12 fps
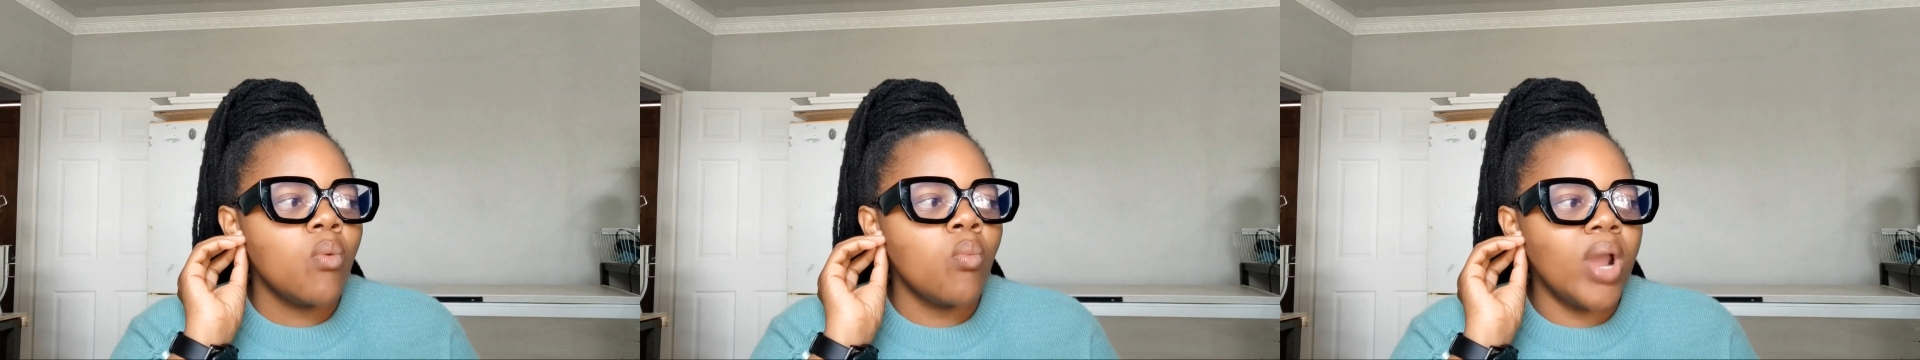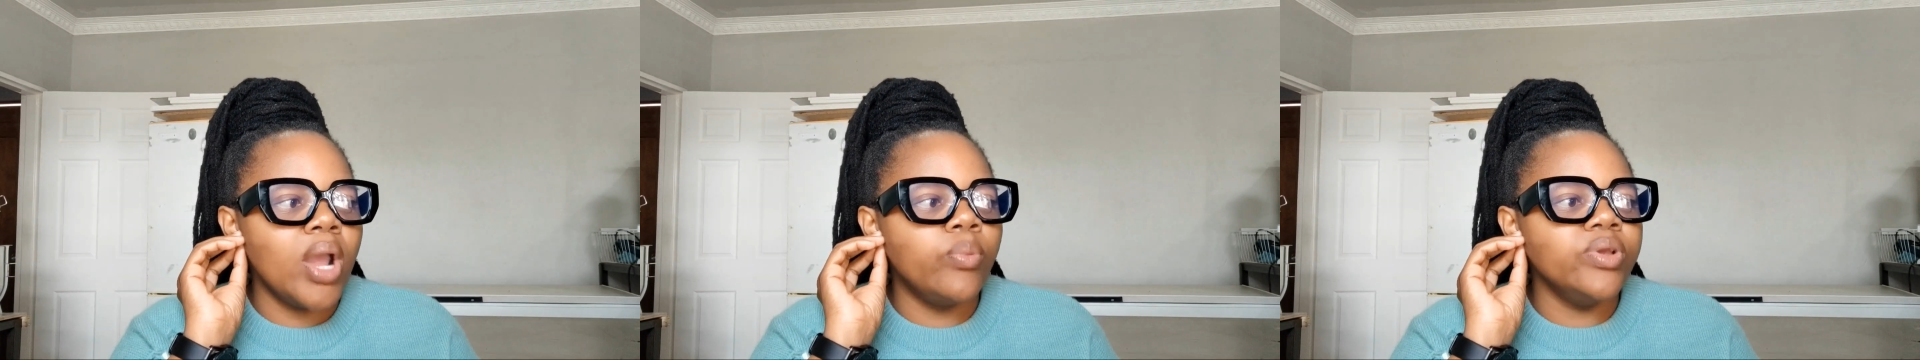
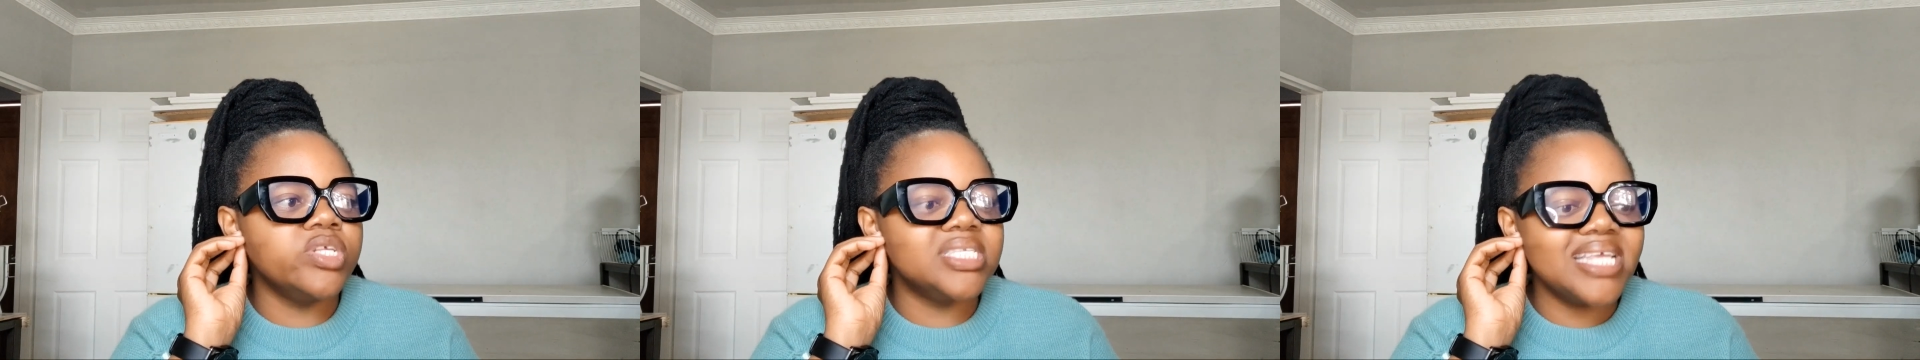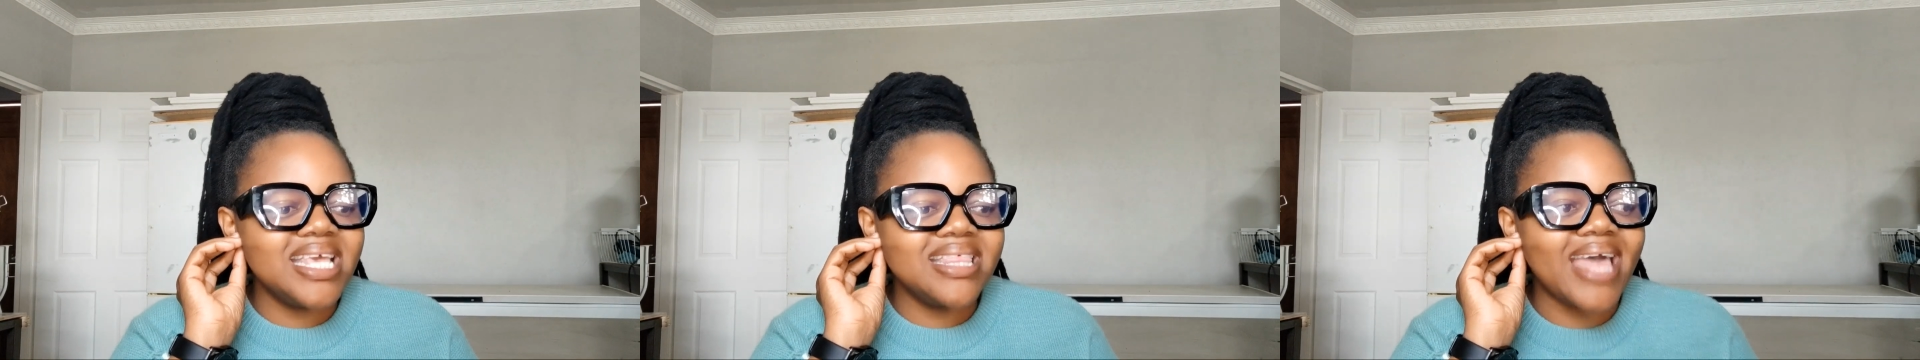where we
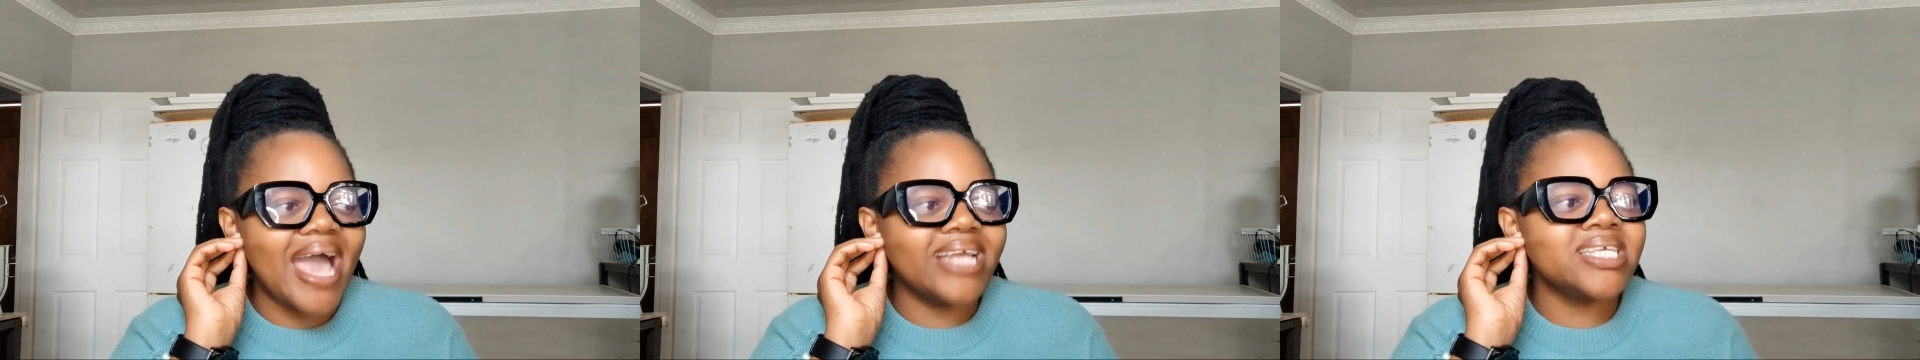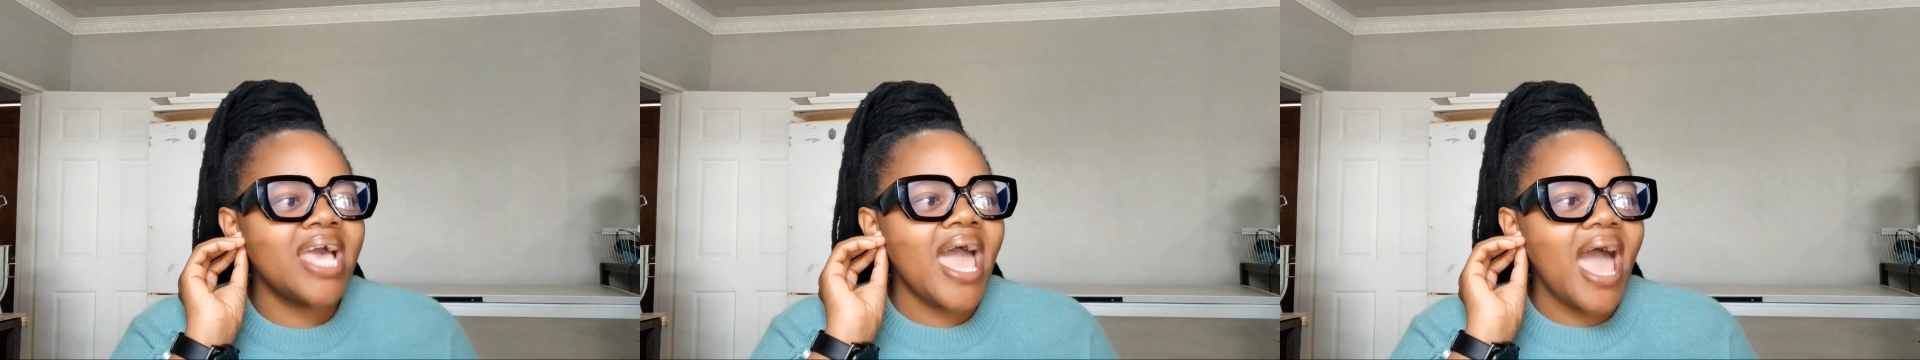see
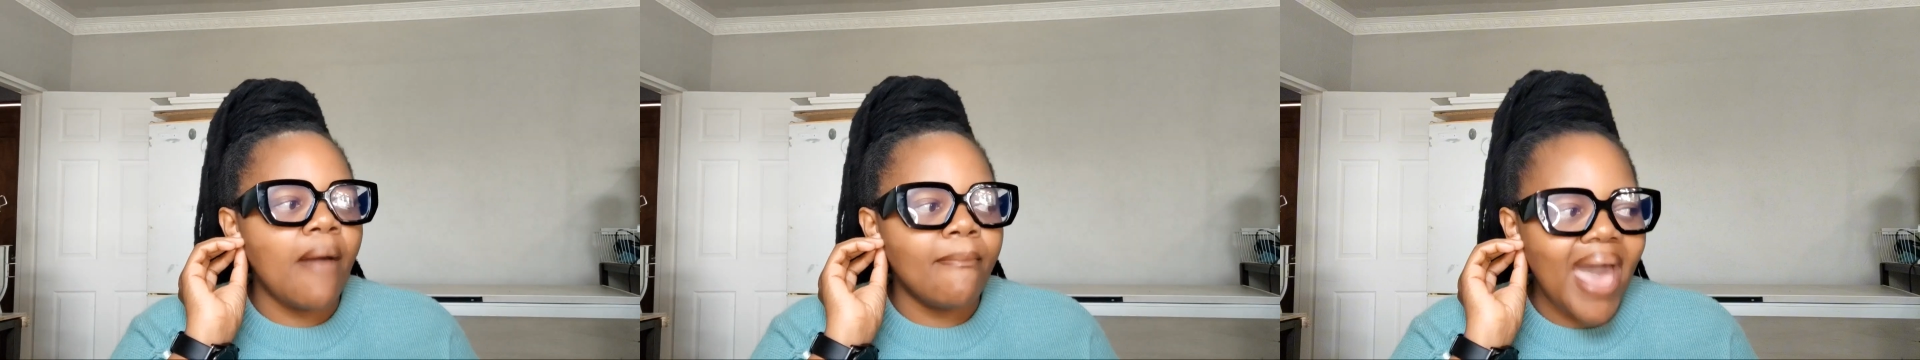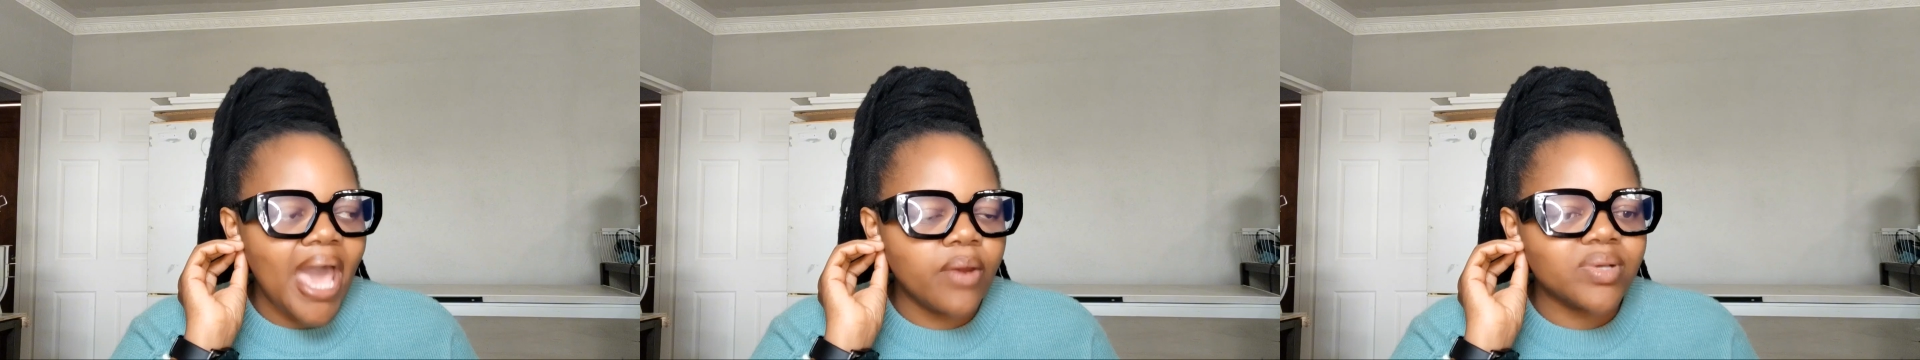that a
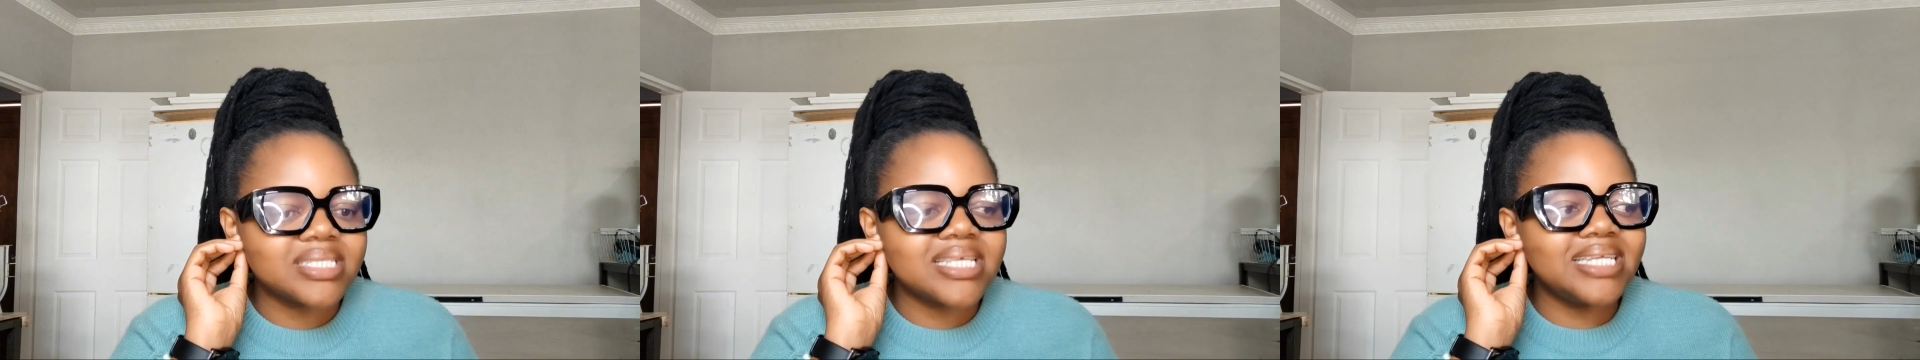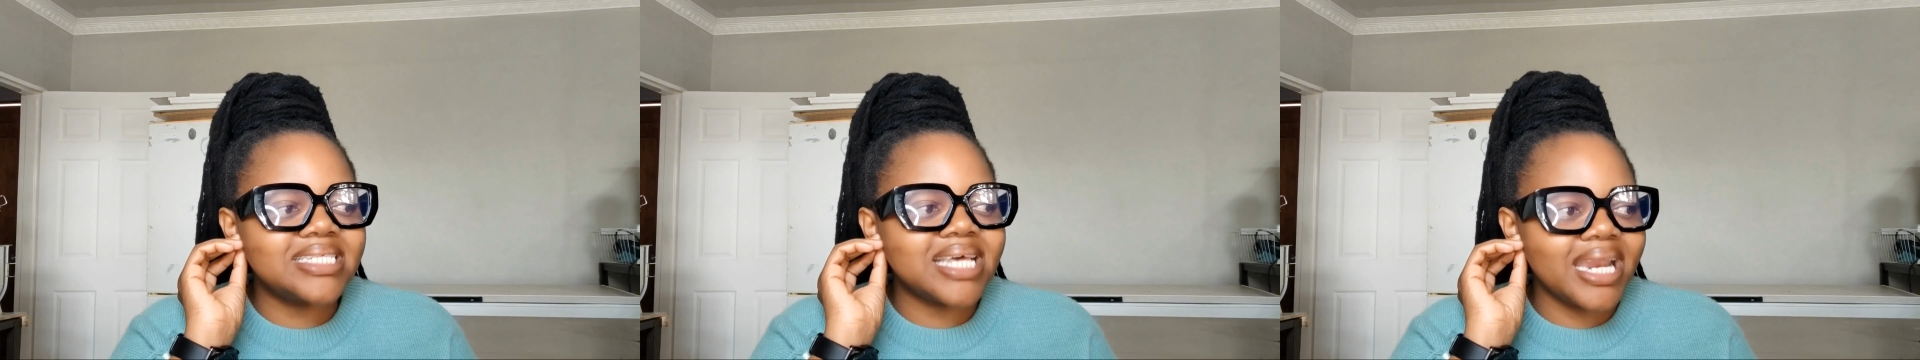man was
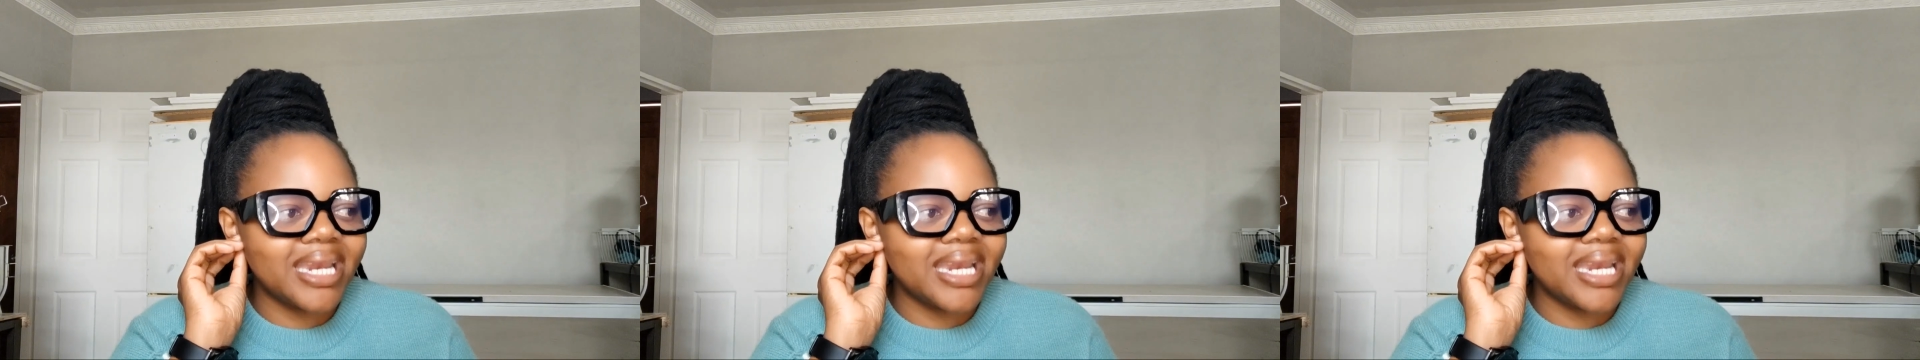centered.